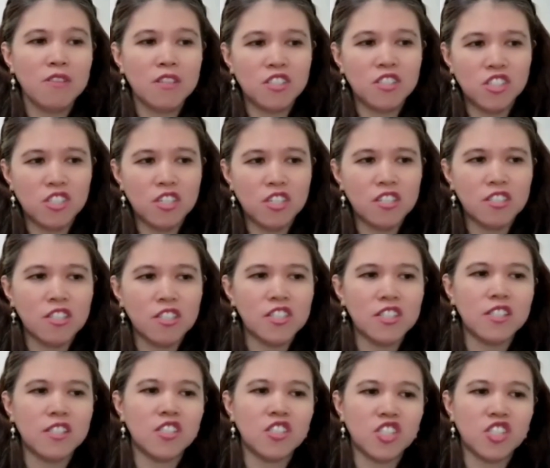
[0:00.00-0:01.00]
with
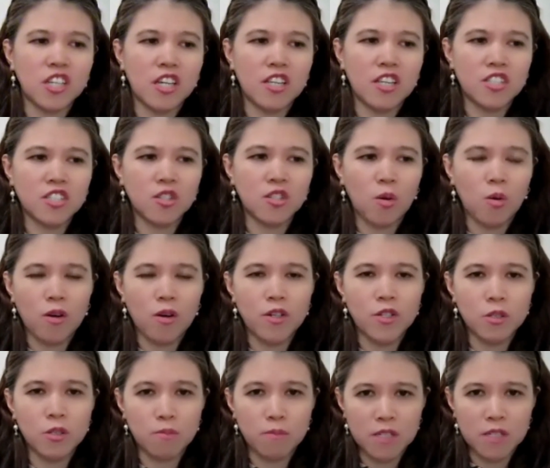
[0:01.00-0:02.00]
Jesus that changed the
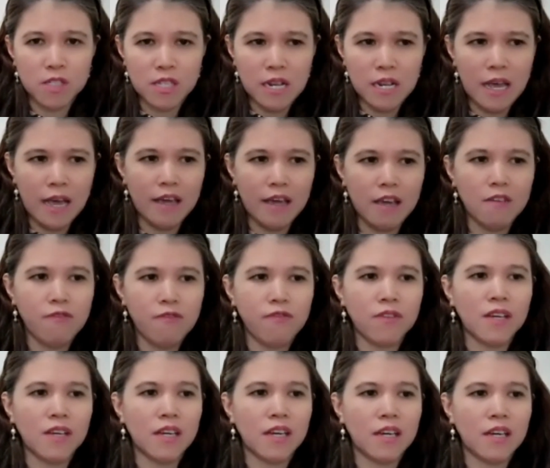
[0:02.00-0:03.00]
course of his
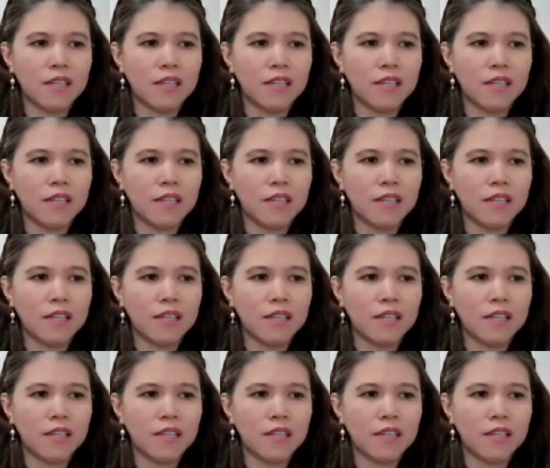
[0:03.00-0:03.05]
life